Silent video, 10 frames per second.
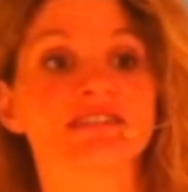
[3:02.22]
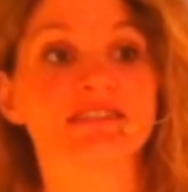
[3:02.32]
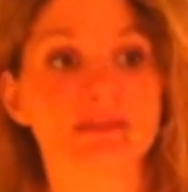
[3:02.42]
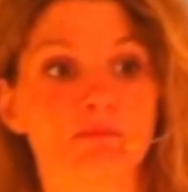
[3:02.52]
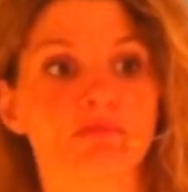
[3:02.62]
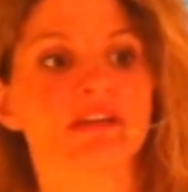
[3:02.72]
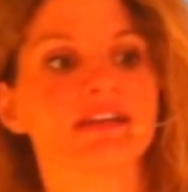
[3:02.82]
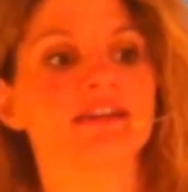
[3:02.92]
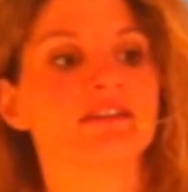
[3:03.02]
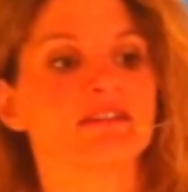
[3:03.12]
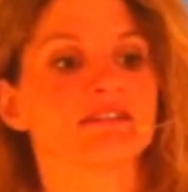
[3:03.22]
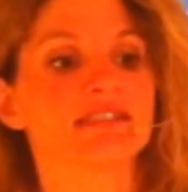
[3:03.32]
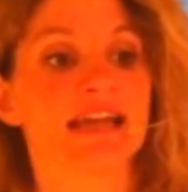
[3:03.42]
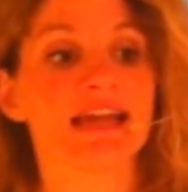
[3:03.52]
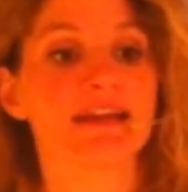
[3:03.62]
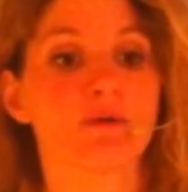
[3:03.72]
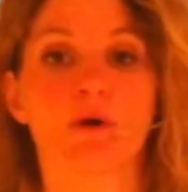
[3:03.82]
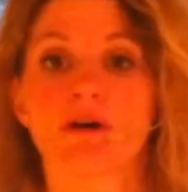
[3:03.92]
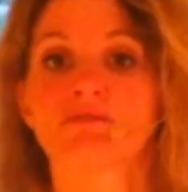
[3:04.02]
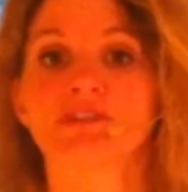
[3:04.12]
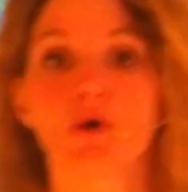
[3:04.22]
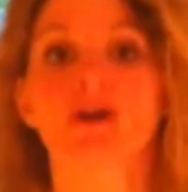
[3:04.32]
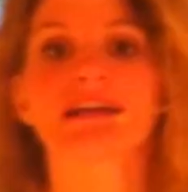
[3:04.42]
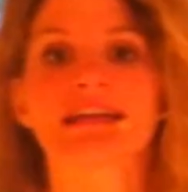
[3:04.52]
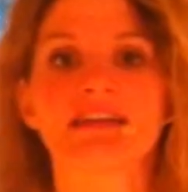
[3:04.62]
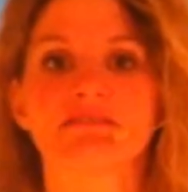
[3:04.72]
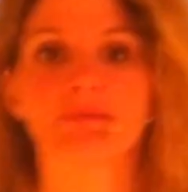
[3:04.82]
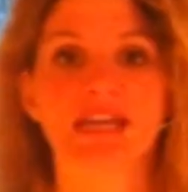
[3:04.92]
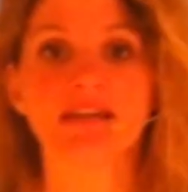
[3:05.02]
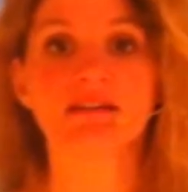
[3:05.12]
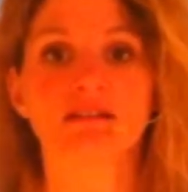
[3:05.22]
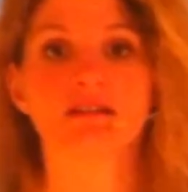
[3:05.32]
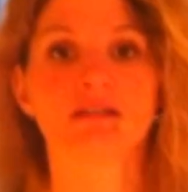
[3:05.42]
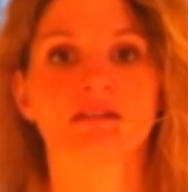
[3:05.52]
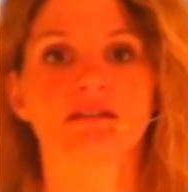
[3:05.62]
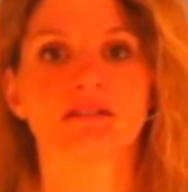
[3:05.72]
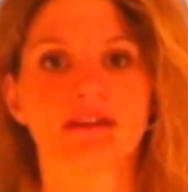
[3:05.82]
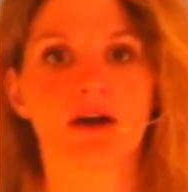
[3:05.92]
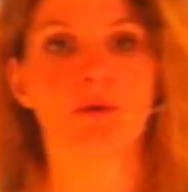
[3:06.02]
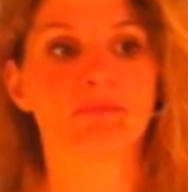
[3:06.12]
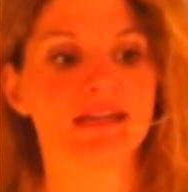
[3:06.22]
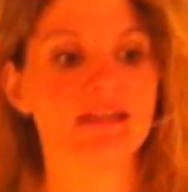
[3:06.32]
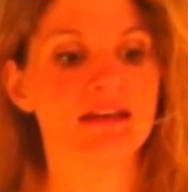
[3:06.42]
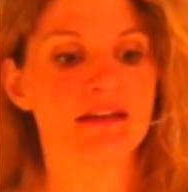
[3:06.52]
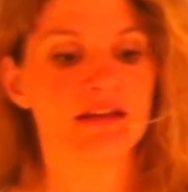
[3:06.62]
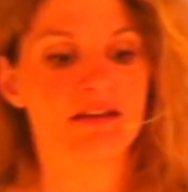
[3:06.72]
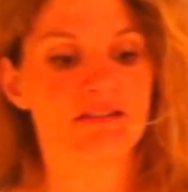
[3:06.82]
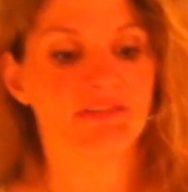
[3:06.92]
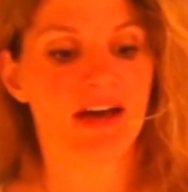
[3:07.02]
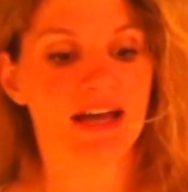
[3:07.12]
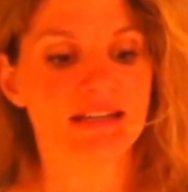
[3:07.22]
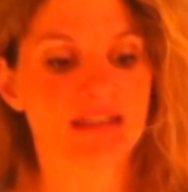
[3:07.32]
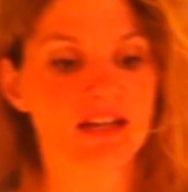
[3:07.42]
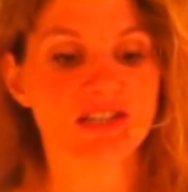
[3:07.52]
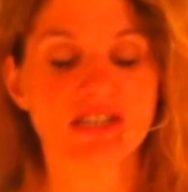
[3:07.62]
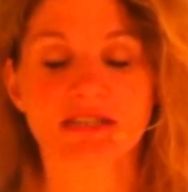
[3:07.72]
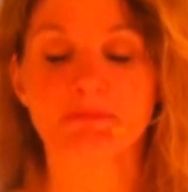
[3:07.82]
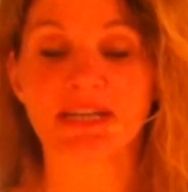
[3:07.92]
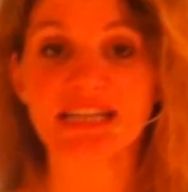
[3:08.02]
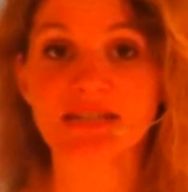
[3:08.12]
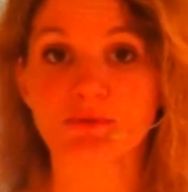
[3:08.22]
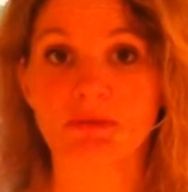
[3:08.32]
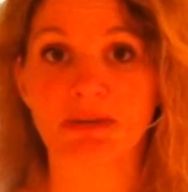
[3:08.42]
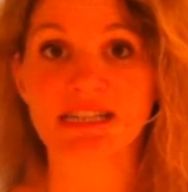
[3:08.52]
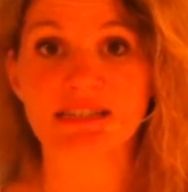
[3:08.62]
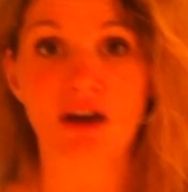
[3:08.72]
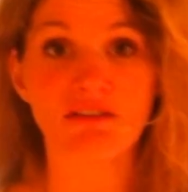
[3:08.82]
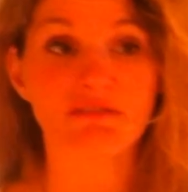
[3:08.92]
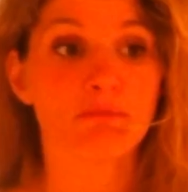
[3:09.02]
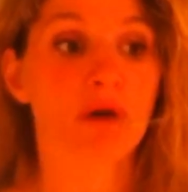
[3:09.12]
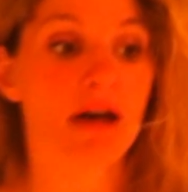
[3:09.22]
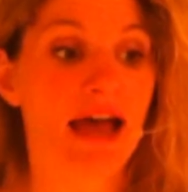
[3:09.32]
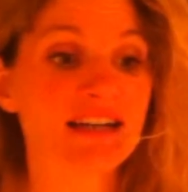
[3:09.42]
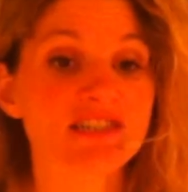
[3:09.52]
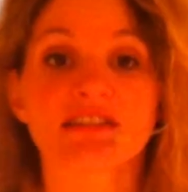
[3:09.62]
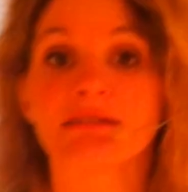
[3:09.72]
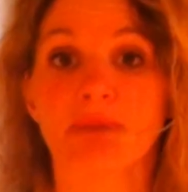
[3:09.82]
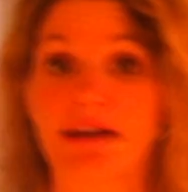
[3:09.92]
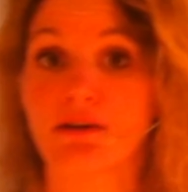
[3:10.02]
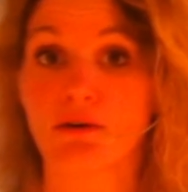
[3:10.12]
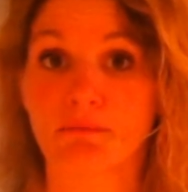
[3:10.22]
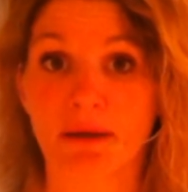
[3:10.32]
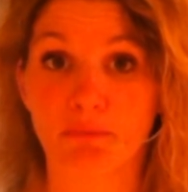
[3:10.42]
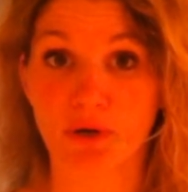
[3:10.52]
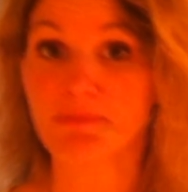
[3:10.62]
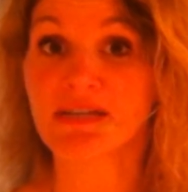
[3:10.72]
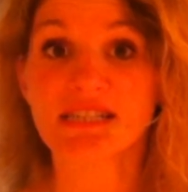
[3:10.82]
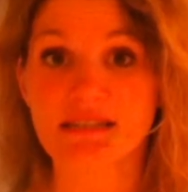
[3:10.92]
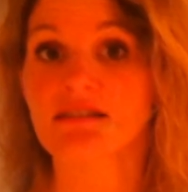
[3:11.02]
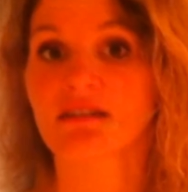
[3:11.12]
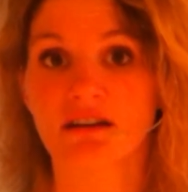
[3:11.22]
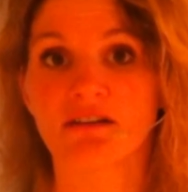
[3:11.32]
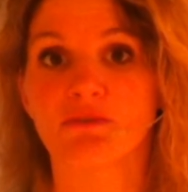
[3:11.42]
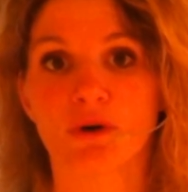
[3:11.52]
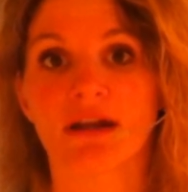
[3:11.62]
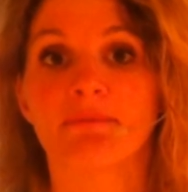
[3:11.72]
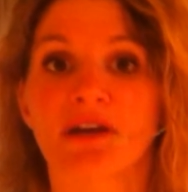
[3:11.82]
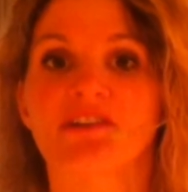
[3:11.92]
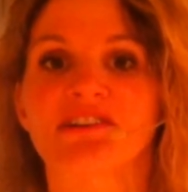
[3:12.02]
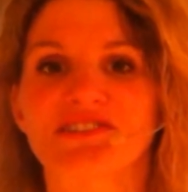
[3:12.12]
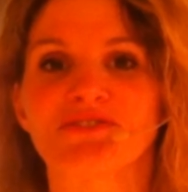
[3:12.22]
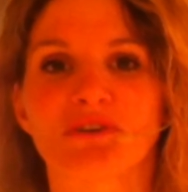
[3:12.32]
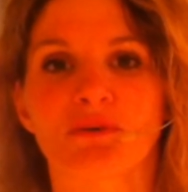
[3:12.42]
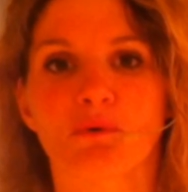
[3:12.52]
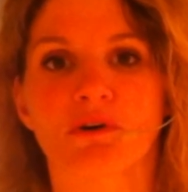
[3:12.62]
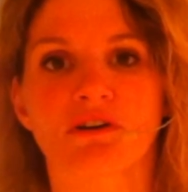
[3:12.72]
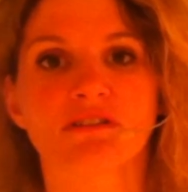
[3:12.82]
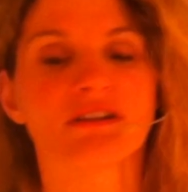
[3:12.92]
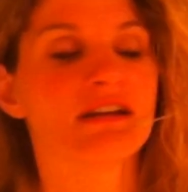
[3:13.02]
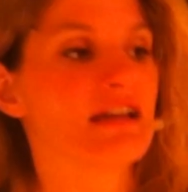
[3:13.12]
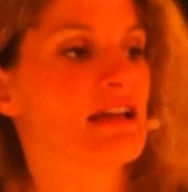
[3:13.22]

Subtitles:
to simply take what yoga gave me, help me find not just a peace with myself, but actually my purpose of what I'm here to do in the world,